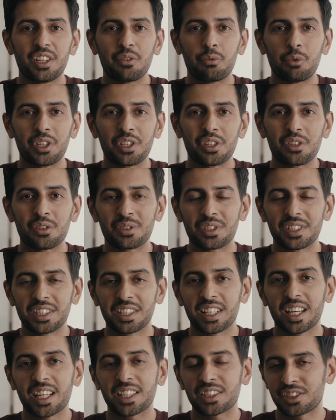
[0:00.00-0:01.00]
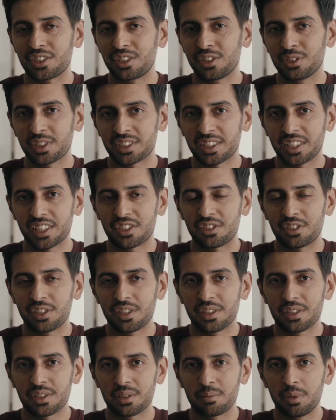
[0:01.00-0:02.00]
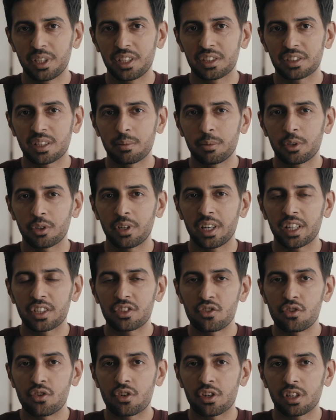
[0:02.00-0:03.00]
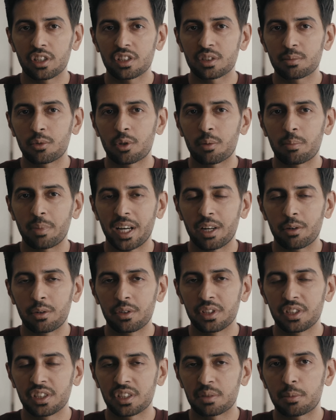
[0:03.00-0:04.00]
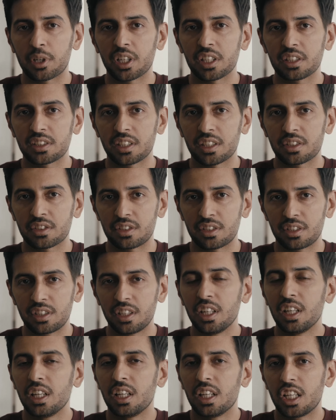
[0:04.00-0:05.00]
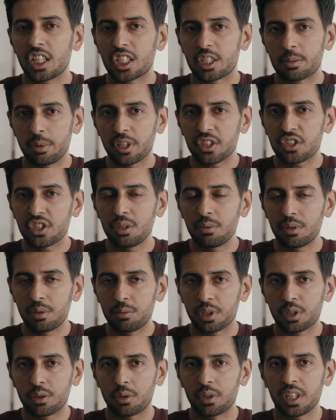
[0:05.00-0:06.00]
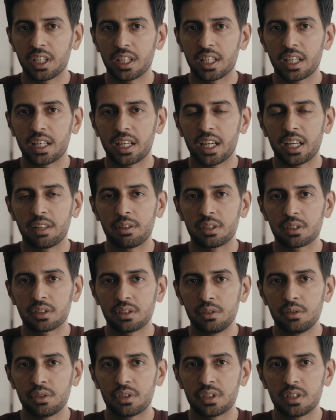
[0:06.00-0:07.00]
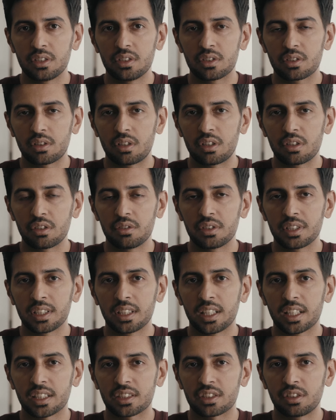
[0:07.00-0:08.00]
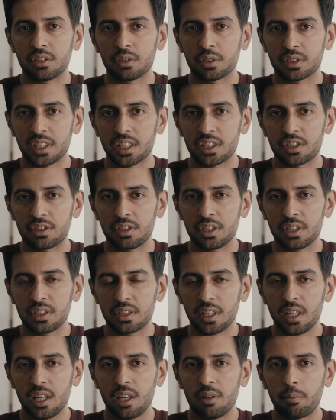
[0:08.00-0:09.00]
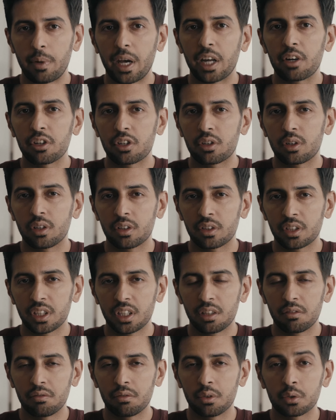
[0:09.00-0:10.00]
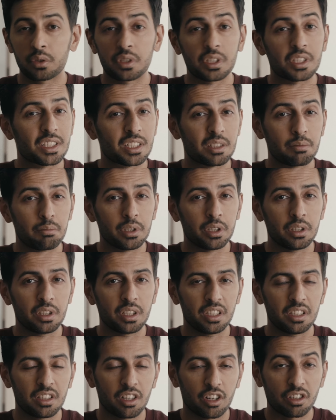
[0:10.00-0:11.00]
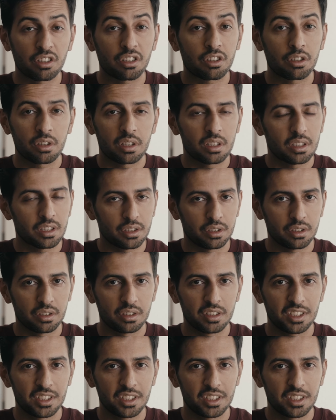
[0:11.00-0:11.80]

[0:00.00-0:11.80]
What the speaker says: when using external accessories. Because Komodo X draws more power than its predecessor, especially when recording at high resolutions or using external accessories, battery quality and voltage stability are critical.